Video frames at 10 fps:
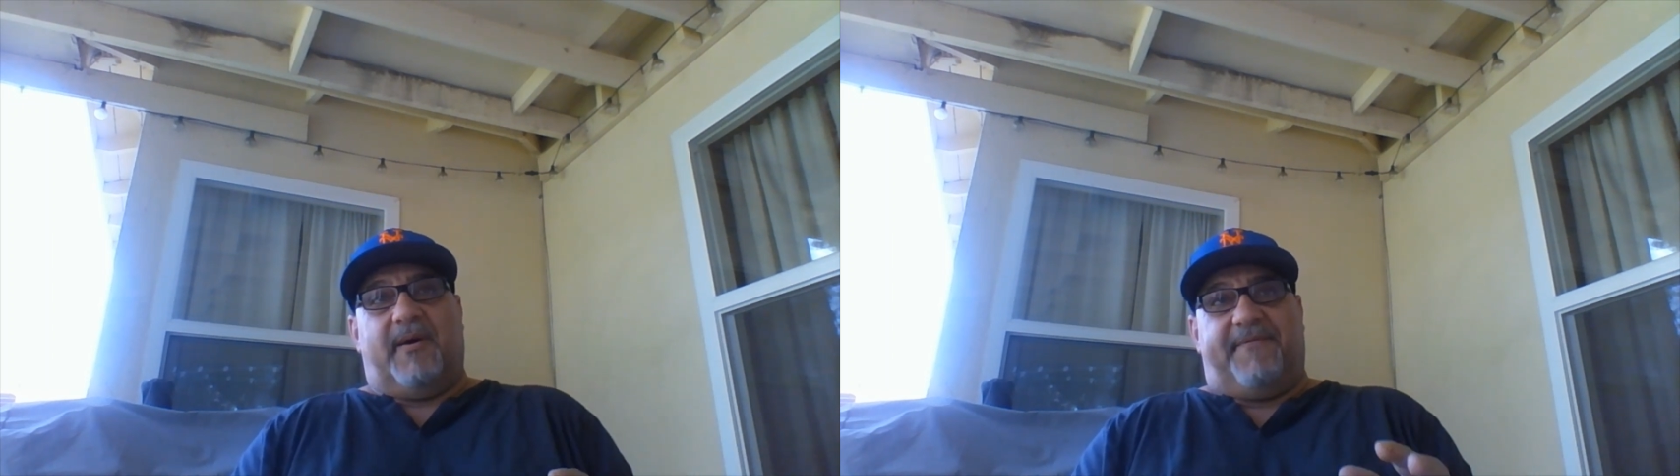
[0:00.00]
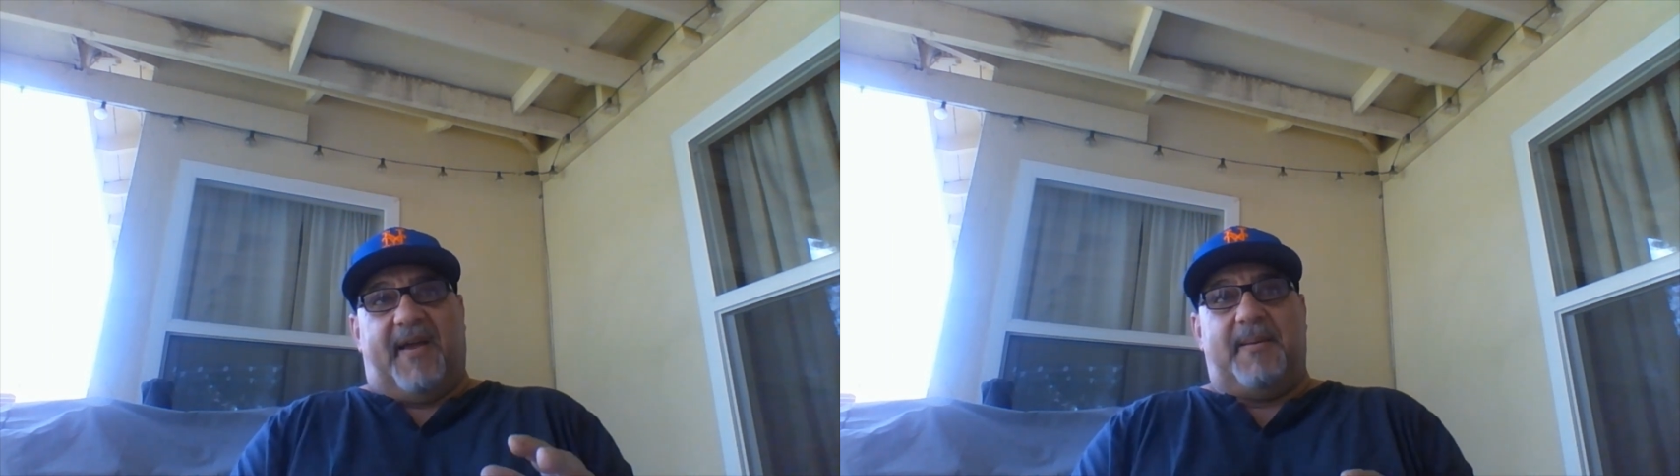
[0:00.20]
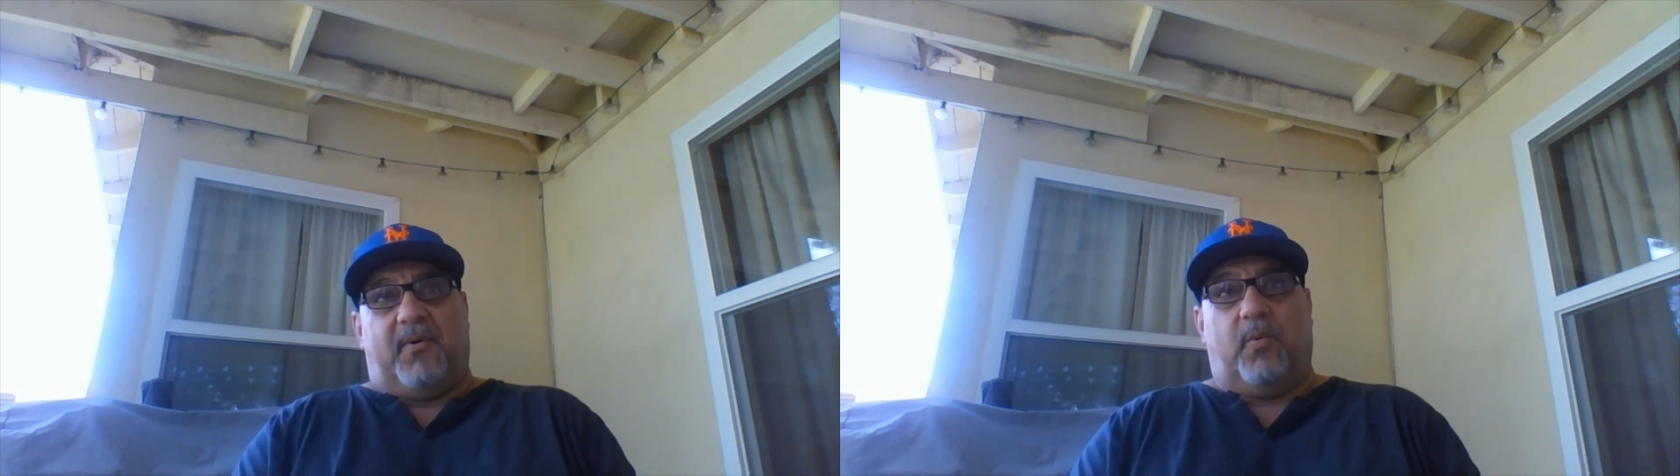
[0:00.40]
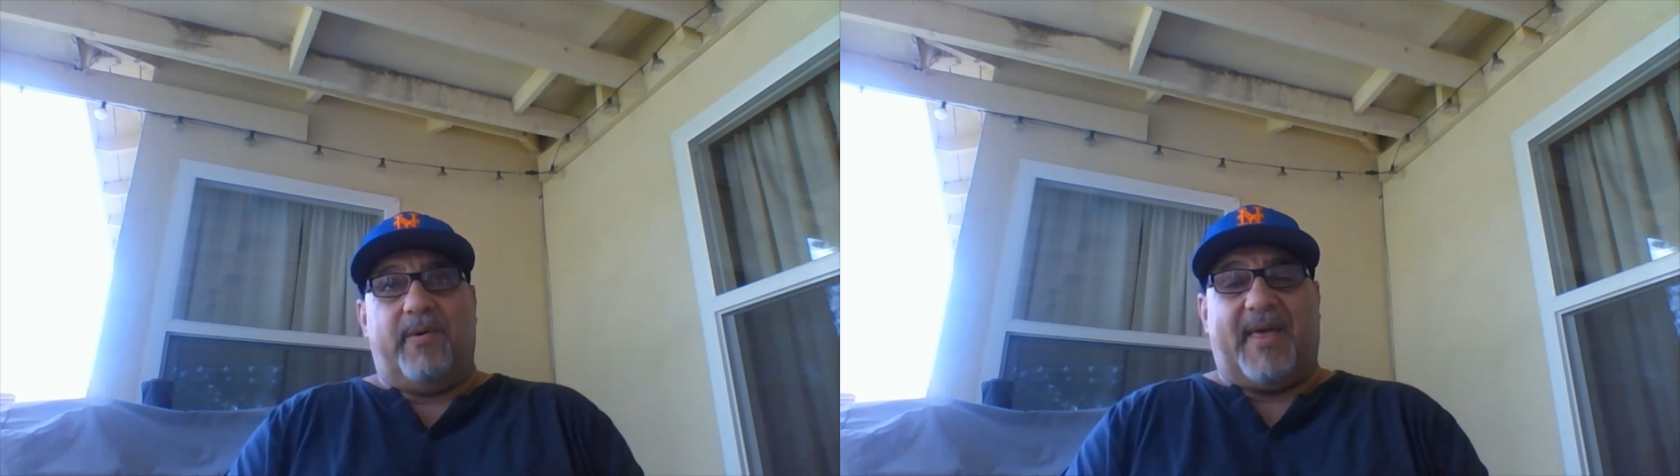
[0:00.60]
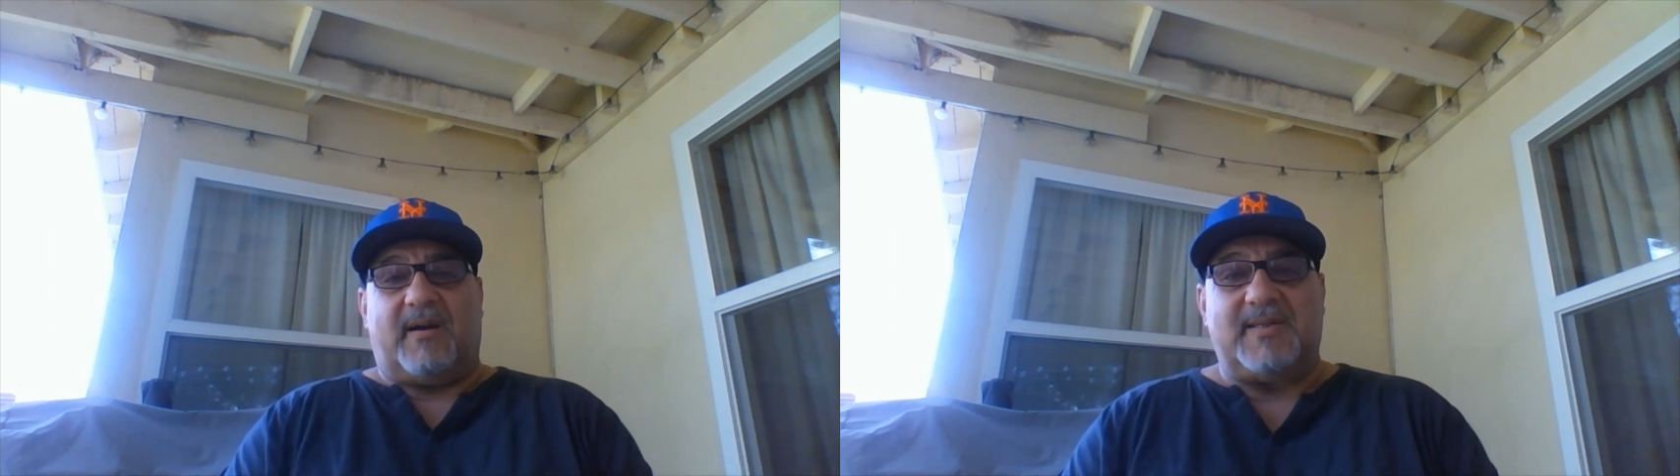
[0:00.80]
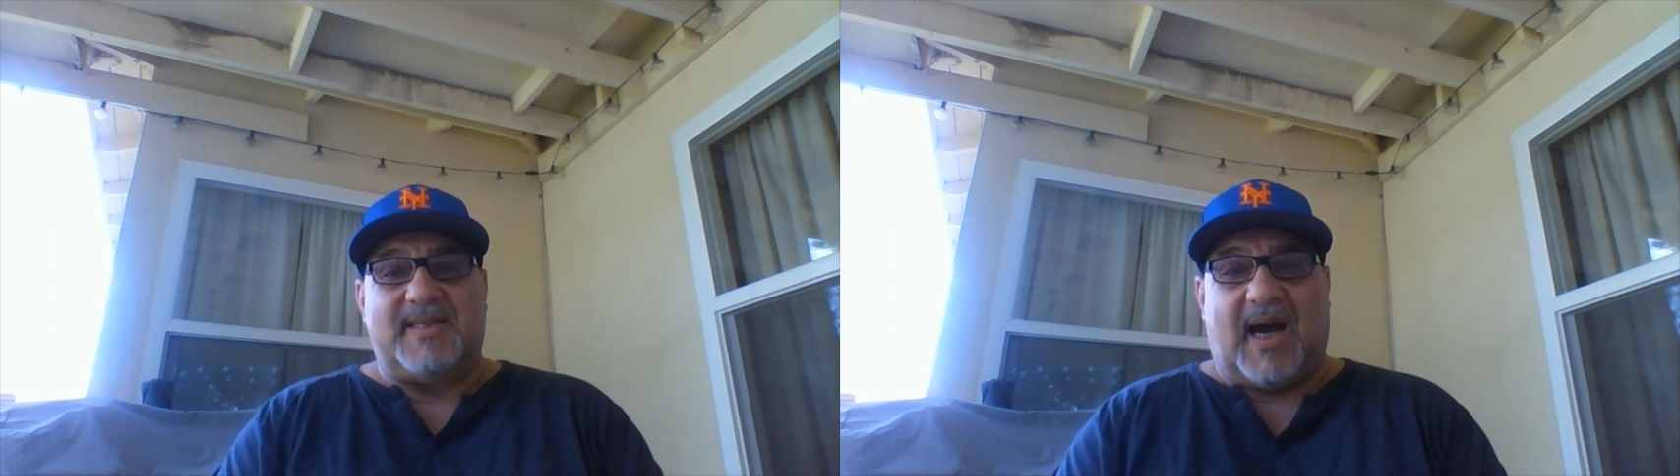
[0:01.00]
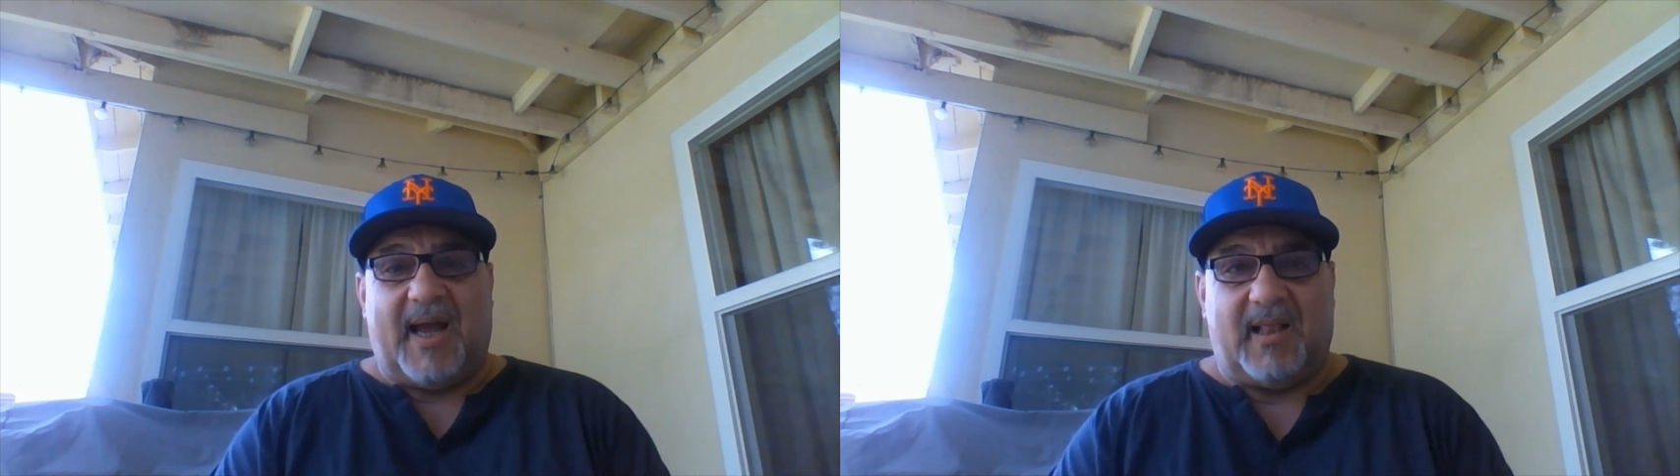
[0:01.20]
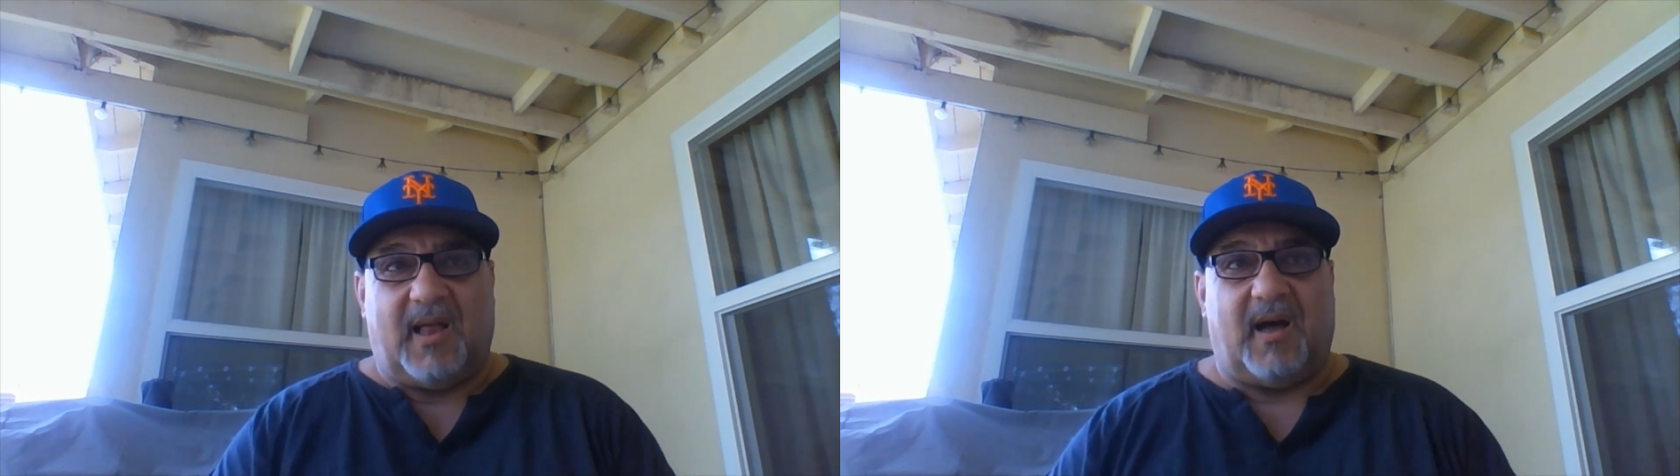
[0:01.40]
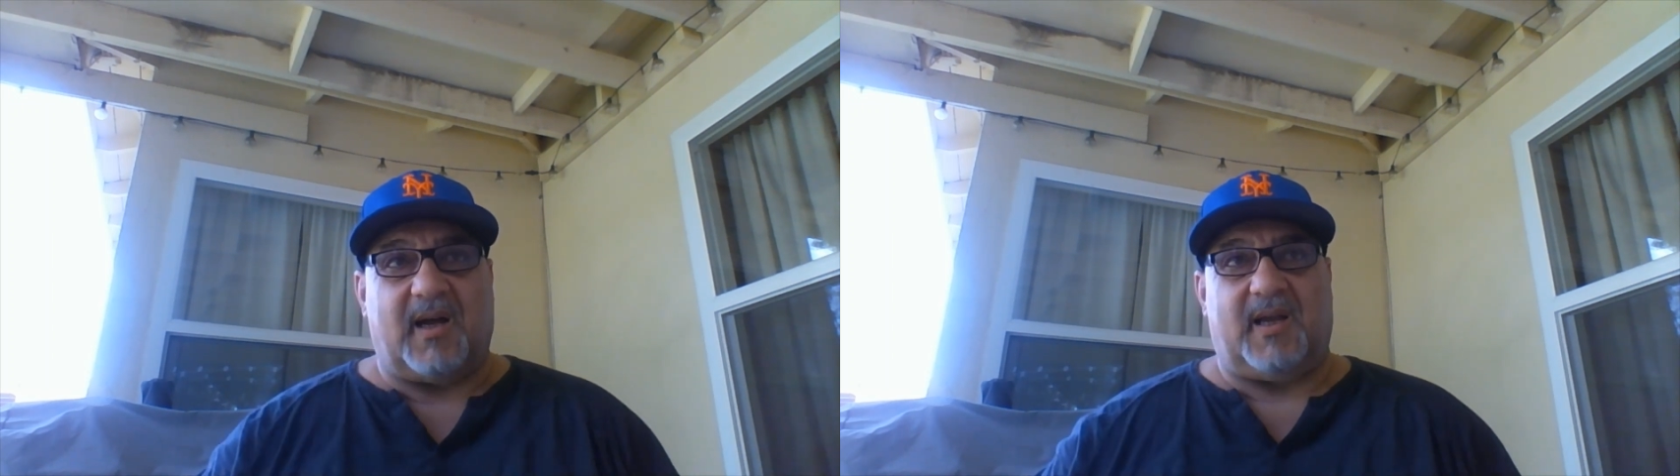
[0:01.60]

a fable, without dialogue.